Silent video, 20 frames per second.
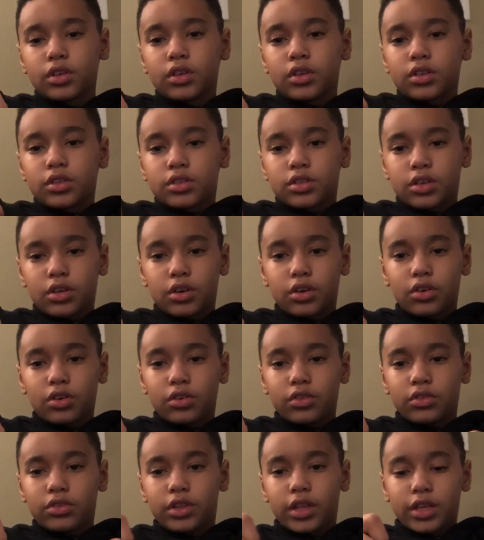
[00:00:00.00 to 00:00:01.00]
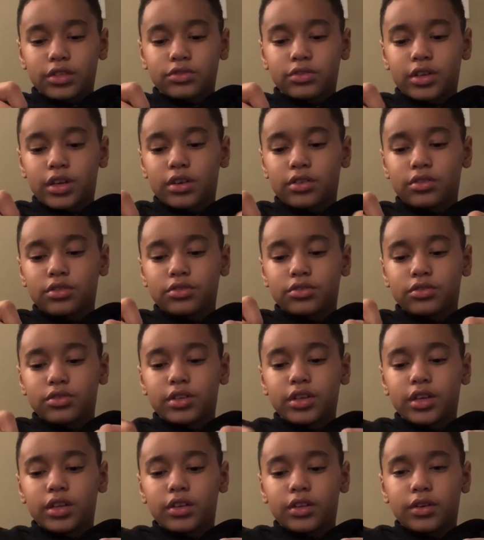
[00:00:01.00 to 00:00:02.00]
so that's what I'll do.
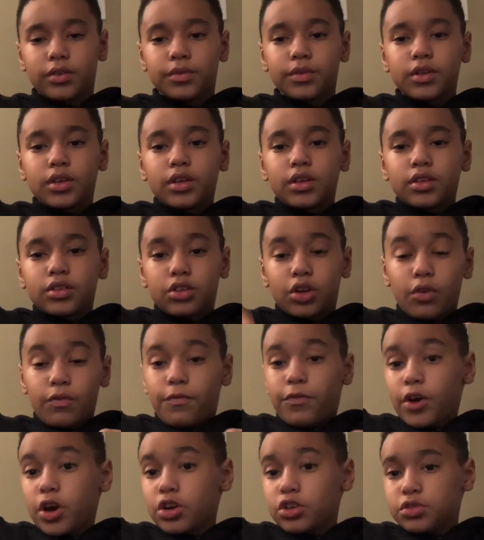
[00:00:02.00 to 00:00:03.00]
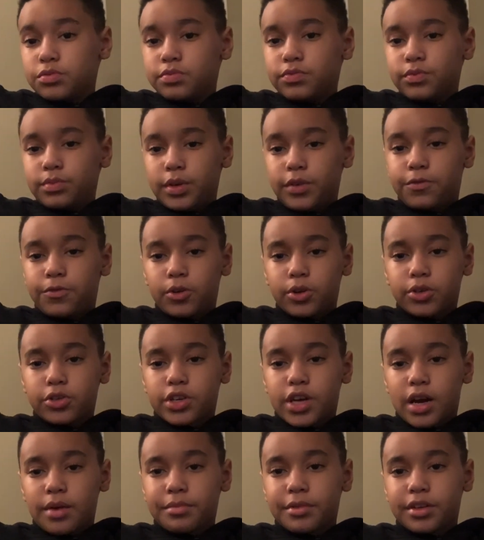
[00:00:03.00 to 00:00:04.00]
And then so first, before you
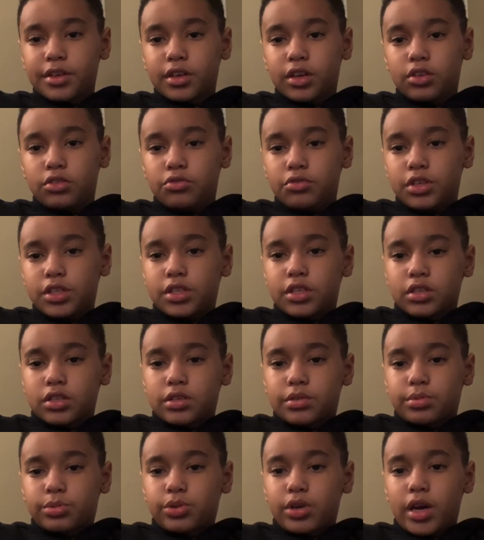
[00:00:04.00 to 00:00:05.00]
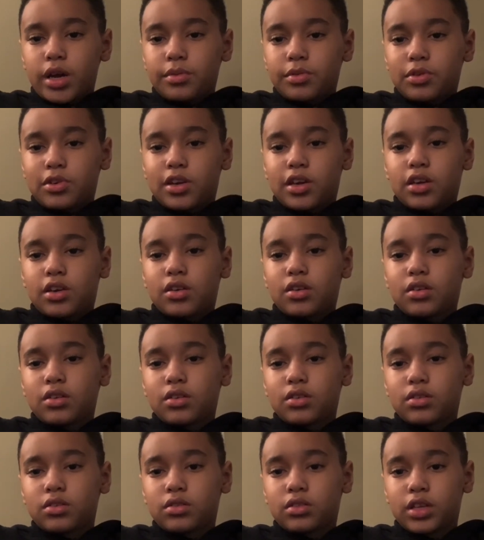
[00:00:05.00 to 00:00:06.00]
comment done, you need to subscribe, okay?
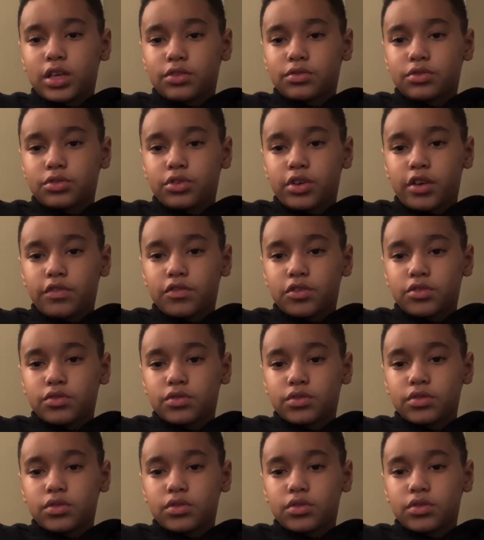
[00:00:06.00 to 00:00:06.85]
That's what you have to do.